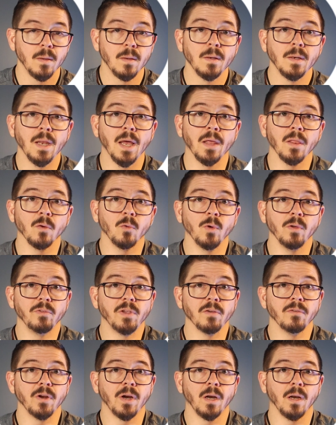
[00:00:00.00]
Now that we've
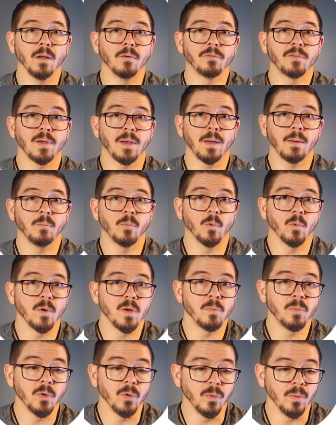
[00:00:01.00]
given enough time to
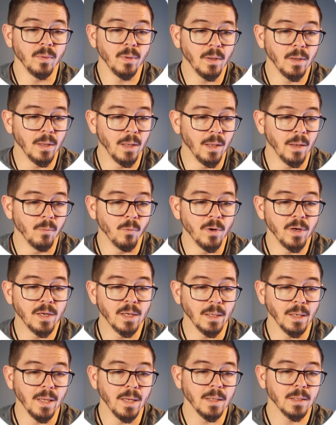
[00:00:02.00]
reboot and
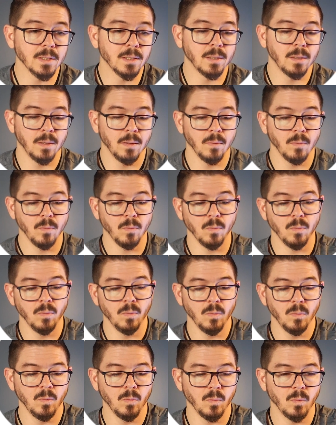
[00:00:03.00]
reconnect,
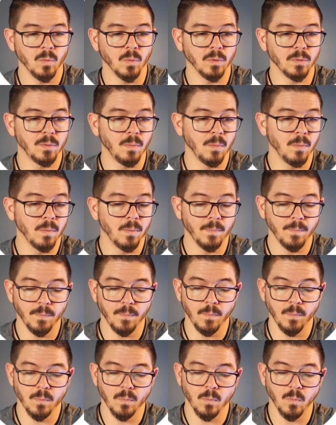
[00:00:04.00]

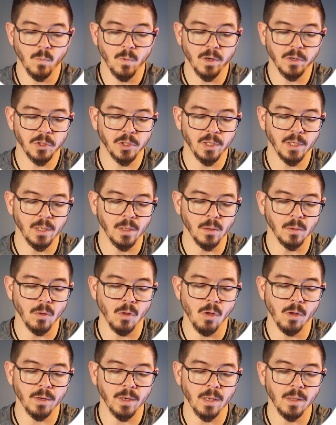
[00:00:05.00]
we're actually going to
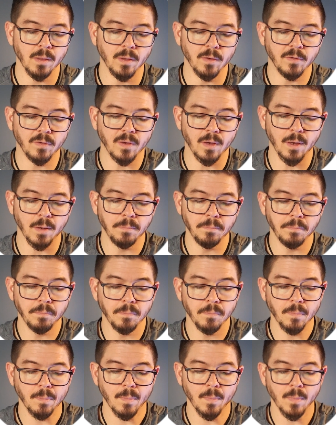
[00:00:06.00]
log in this time,
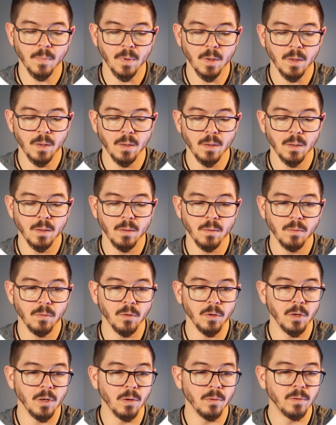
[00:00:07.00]
though
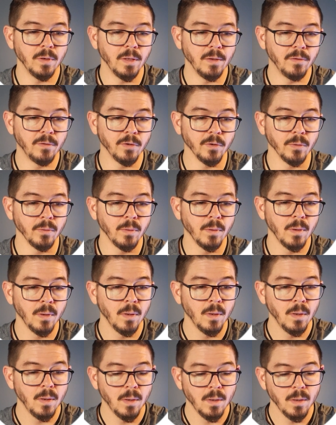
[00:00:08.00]
you don't need to.
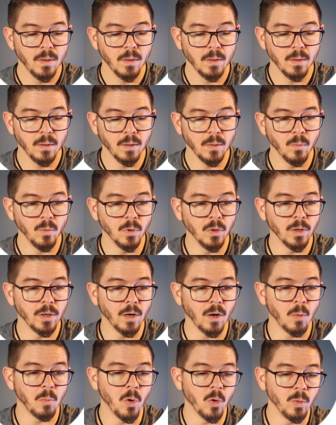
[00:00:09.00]
And we'll look
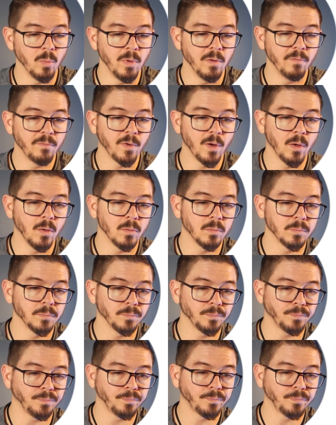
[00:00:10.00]
at our modem info.